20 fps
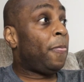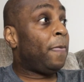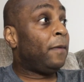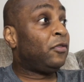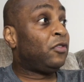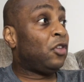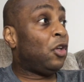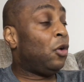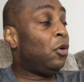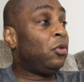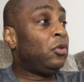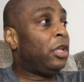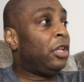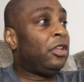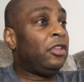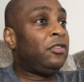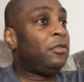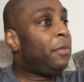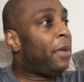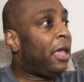So it
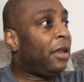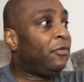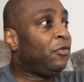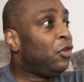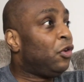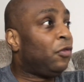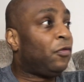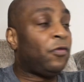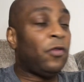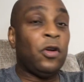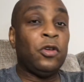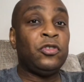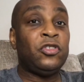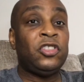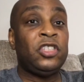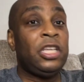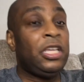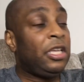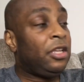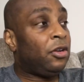doesn't matter if you're the first
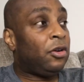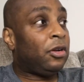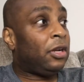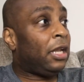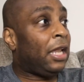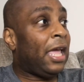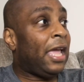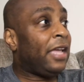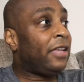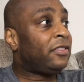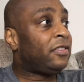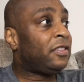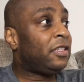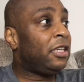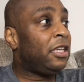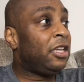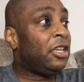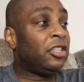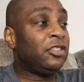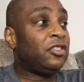seed or the last
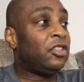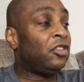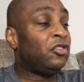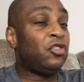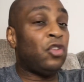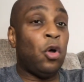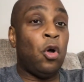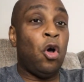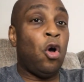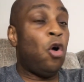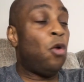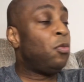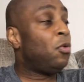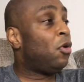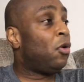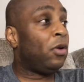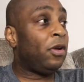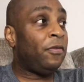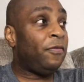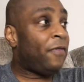seed because there's no home
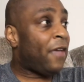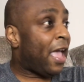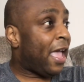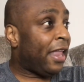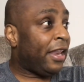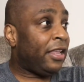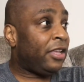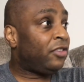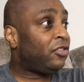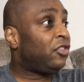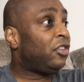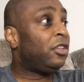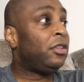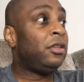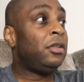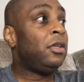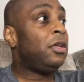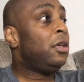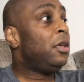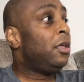court advantage
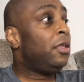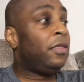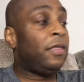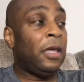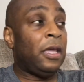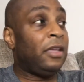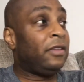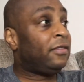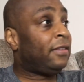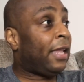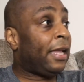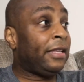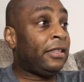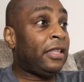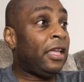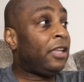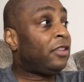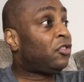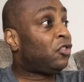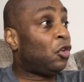and things like
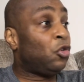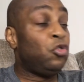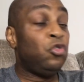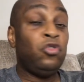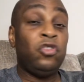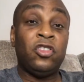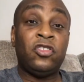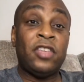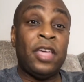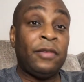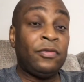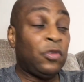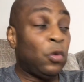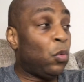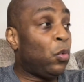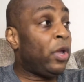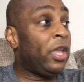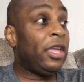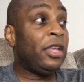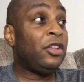that. So you just have to
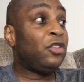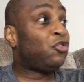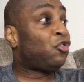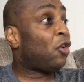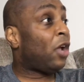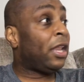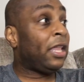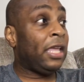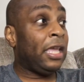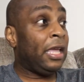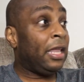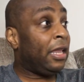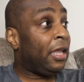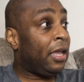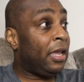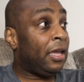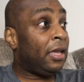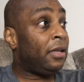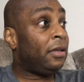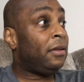win to try to get
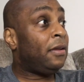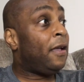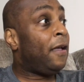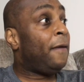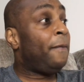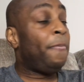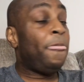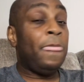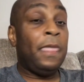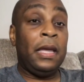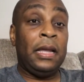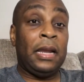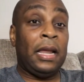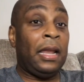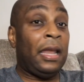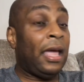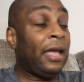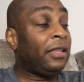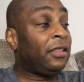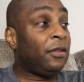in. And I
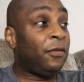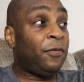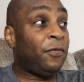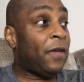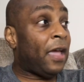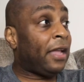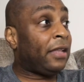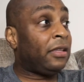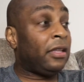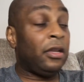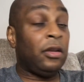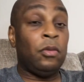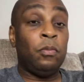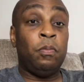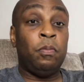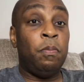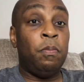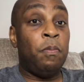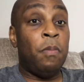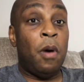like the fact that
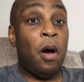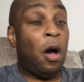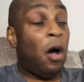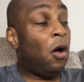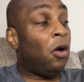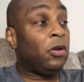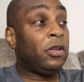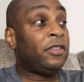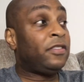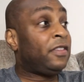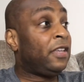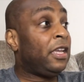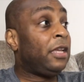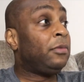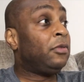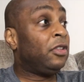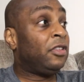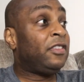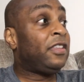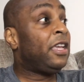all the
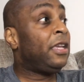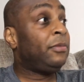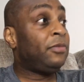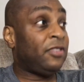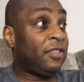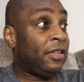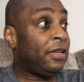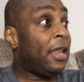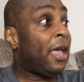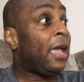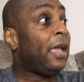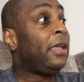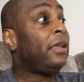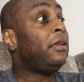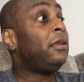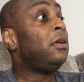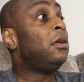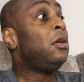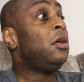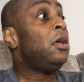teams tonight
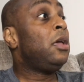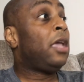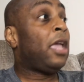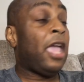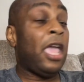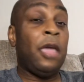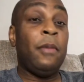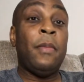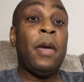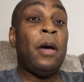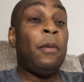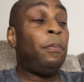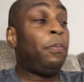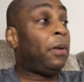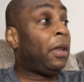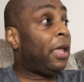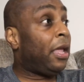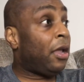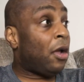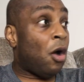came out and
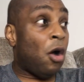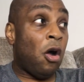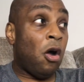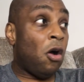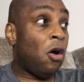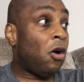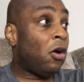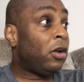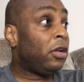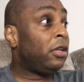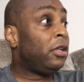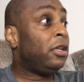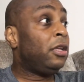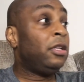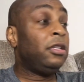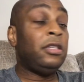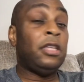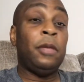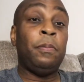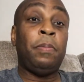played hard.
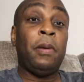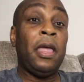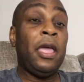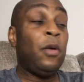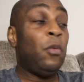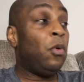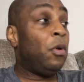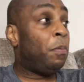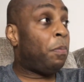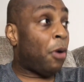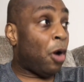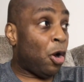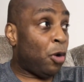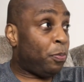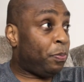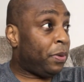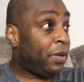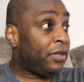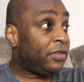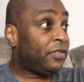They played with
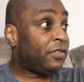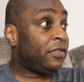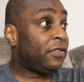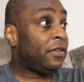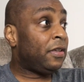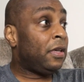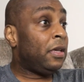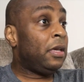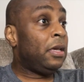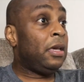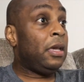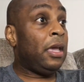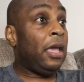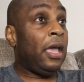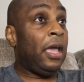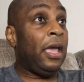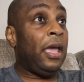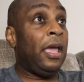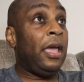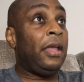purpose,
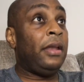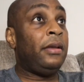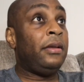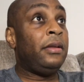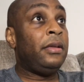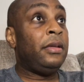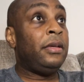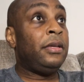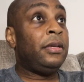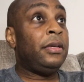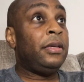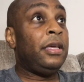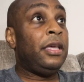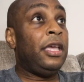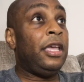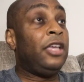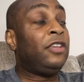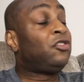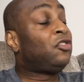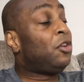and
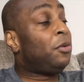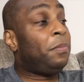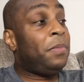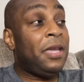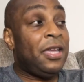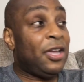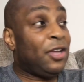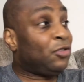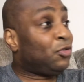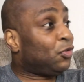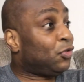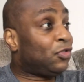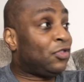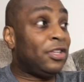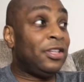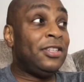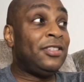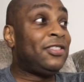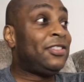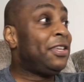it's going to be
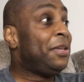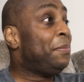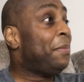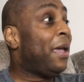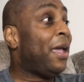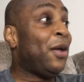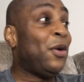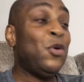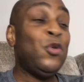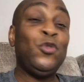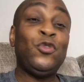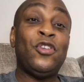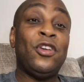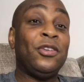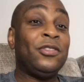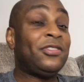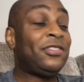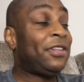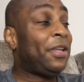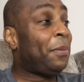interesting to see, man, who's going
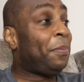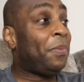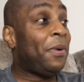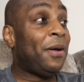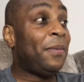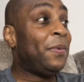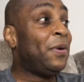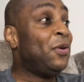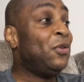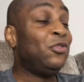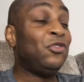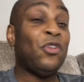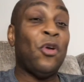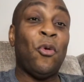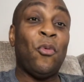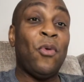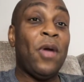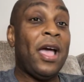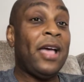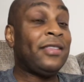to step up and who's
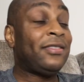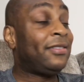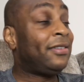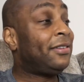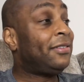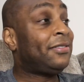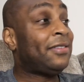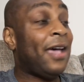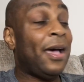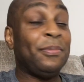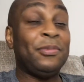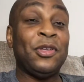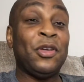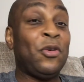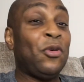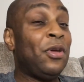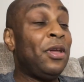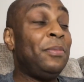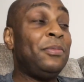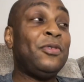going to rise to the top. The
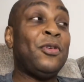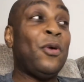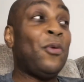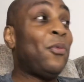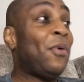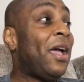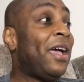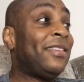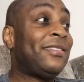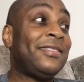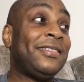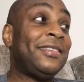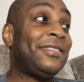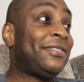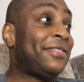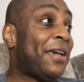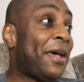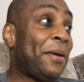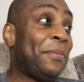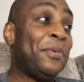cream's going to rise to the
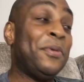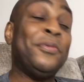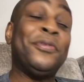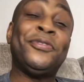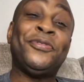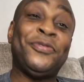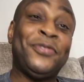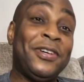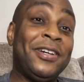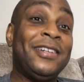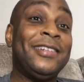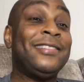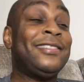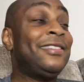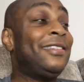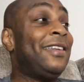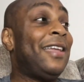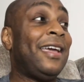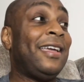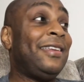top. It was fun
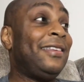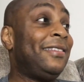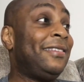tonight.